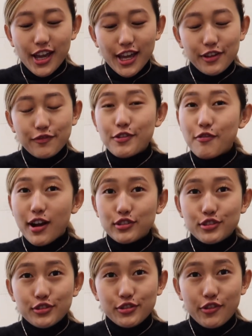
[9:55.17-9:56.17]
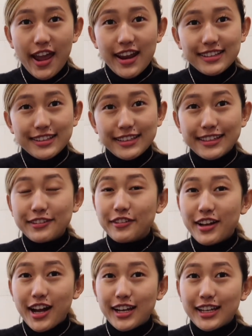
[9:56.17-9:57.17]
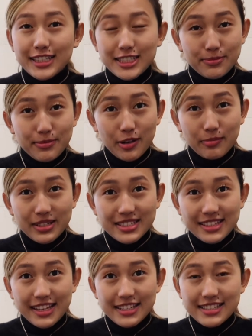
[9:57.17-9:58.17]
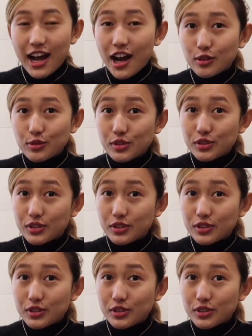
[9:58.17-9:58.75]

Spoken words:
If you want to know anything regarding small business, how